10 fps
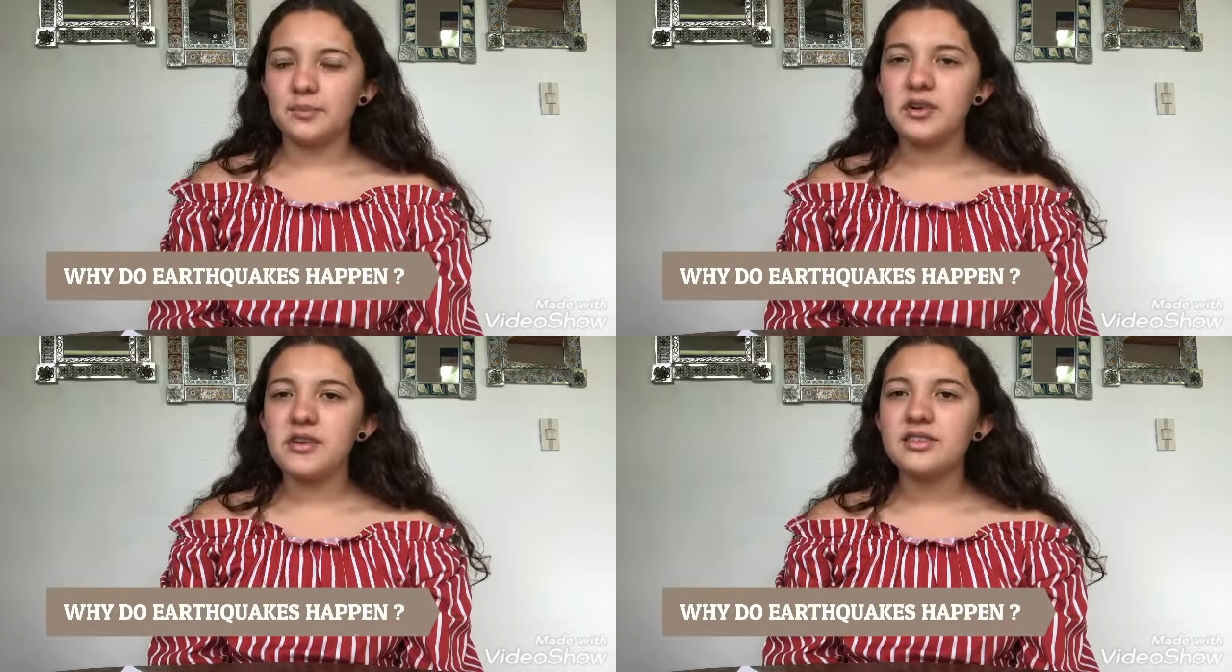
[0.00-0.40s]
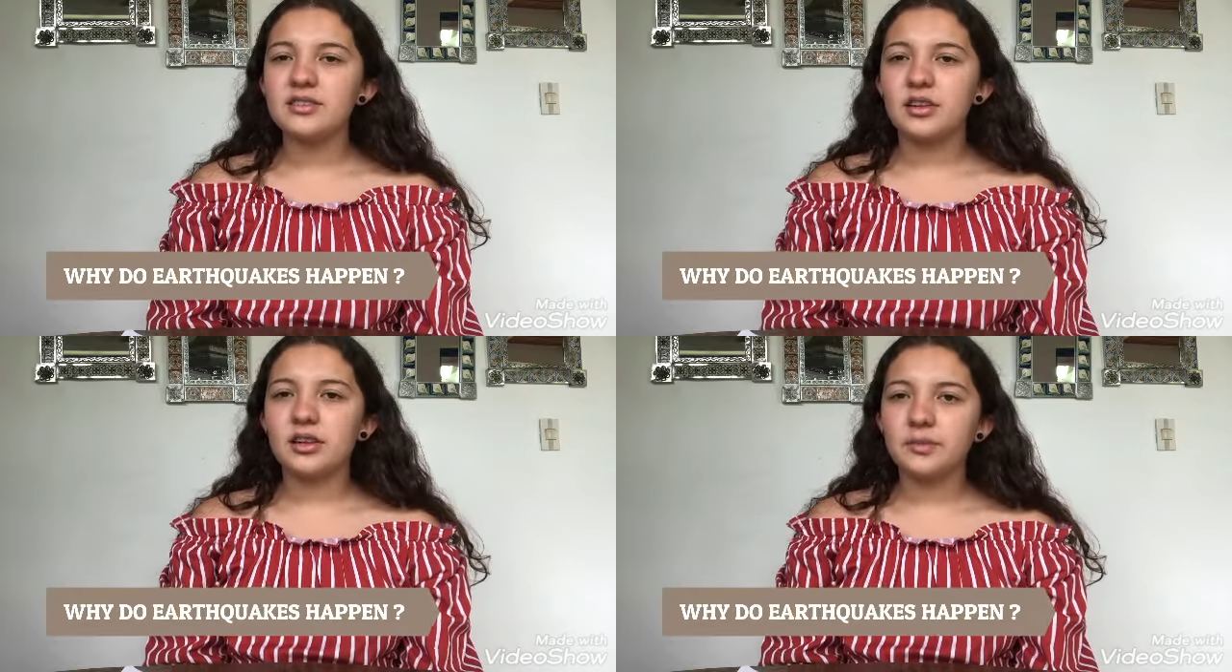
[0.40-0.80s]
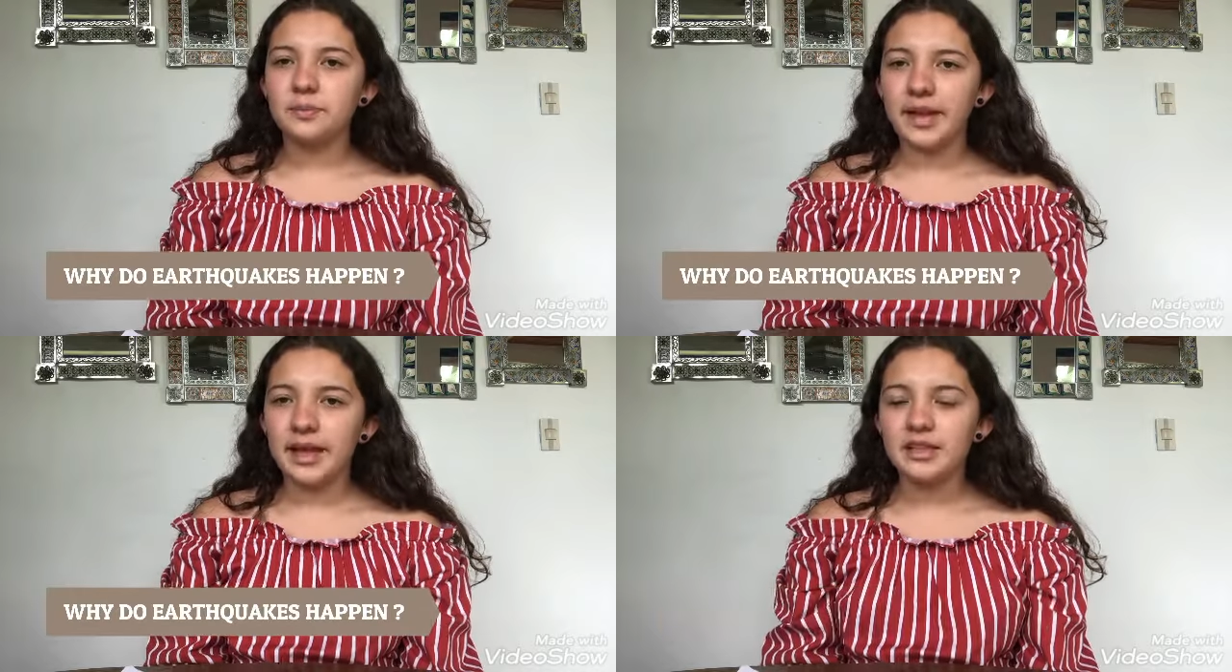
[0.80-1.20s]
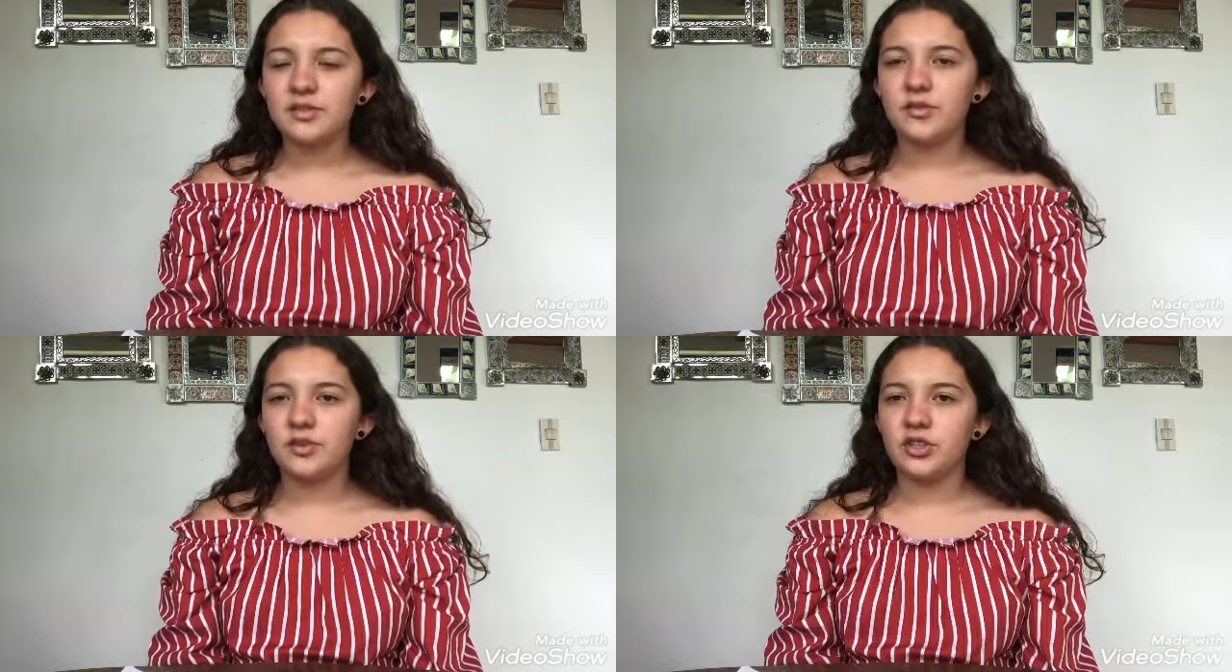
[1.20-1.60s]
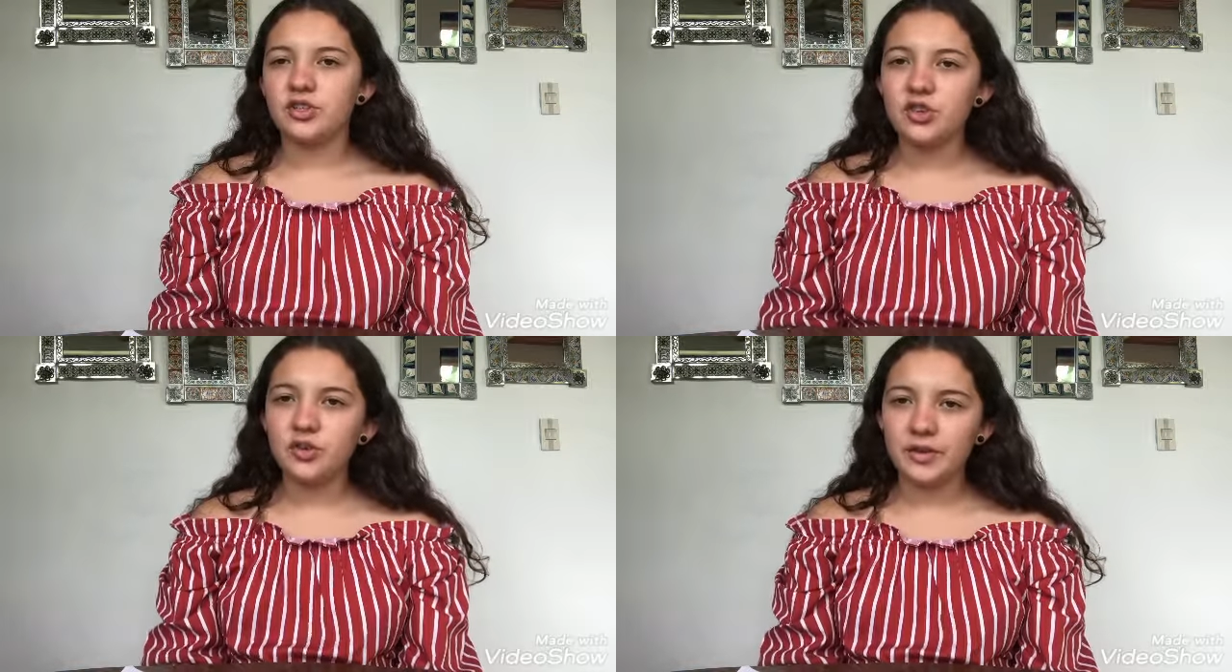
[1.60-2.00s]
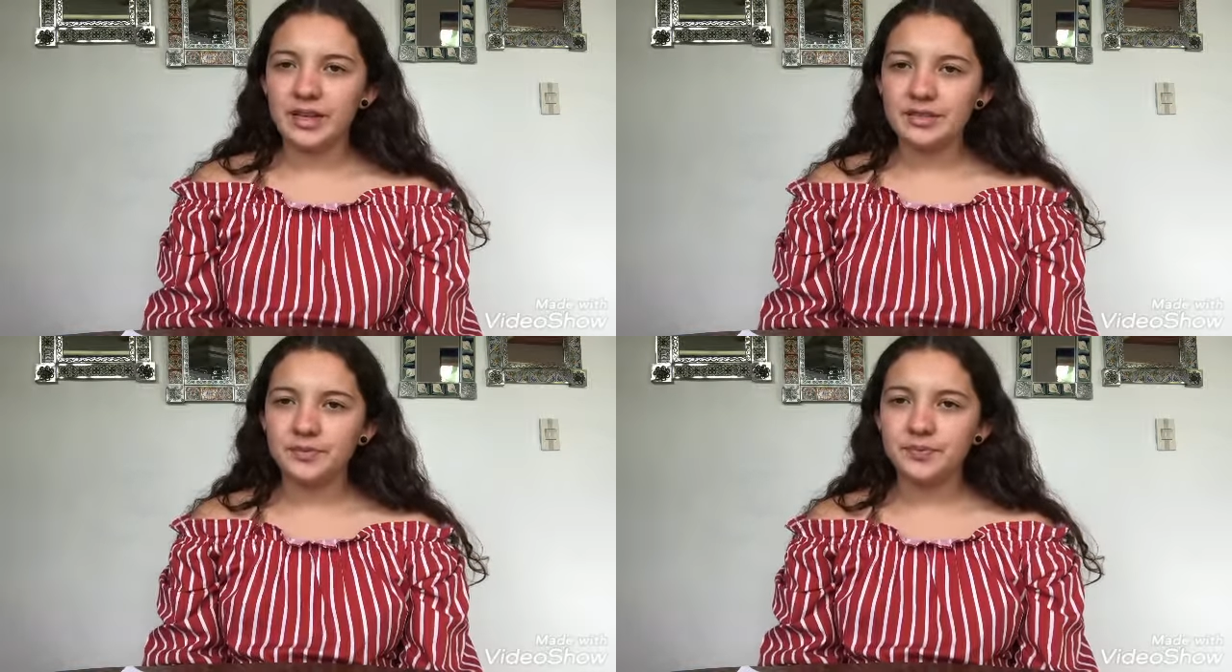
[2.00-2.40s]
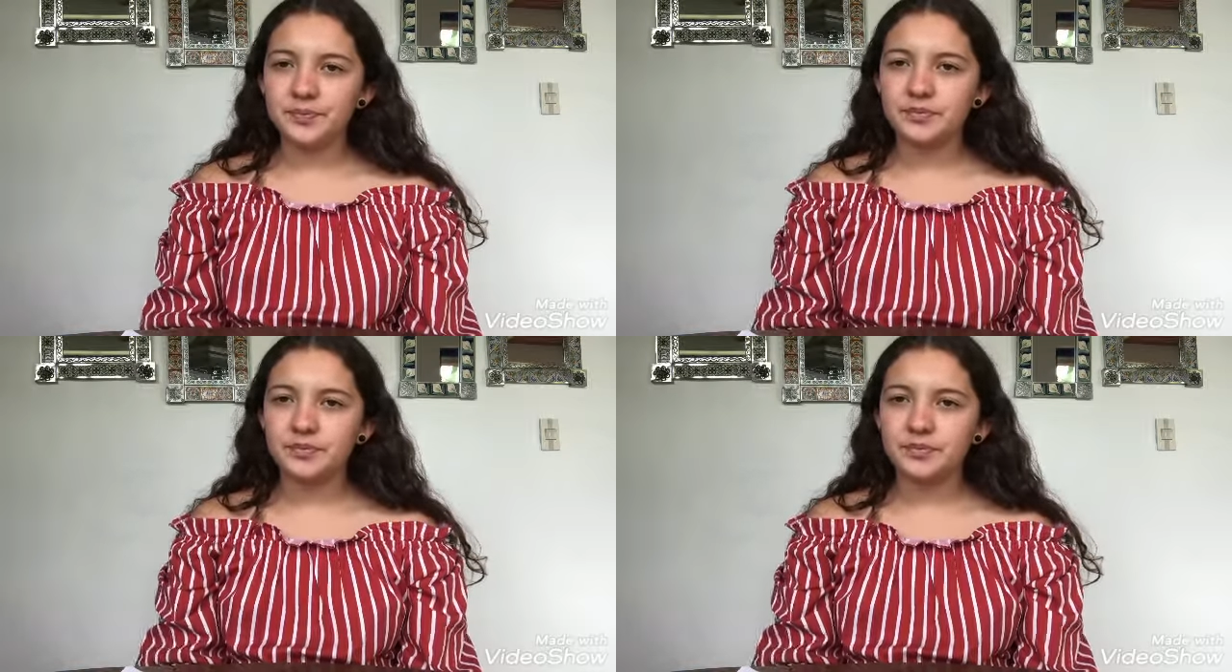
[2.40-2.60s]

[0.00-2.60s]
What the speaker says: a pretty solid place for the surface,